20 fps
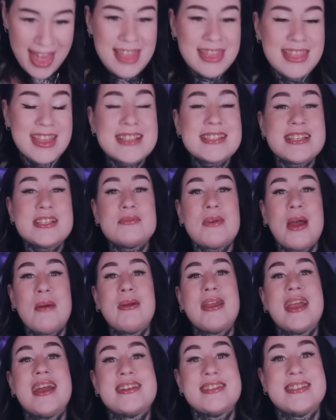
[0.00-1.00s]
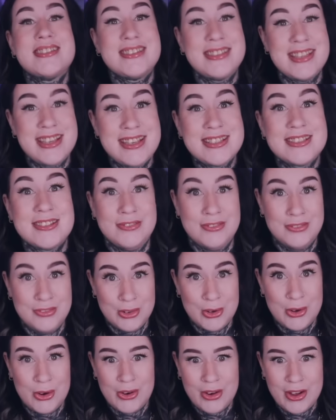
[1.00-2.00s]
this is where we get to season
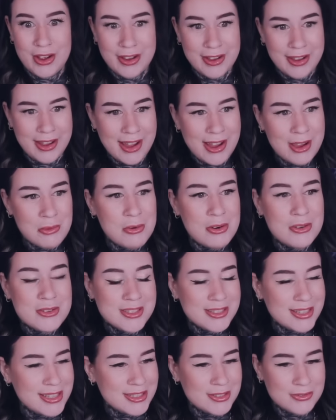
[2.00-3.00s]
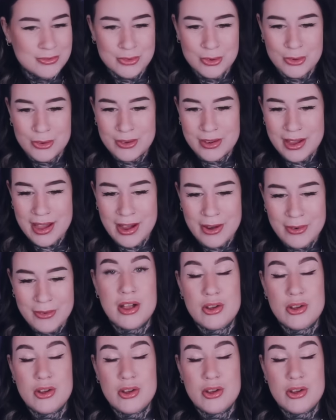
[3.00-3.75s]
four, okay? We're on season four now.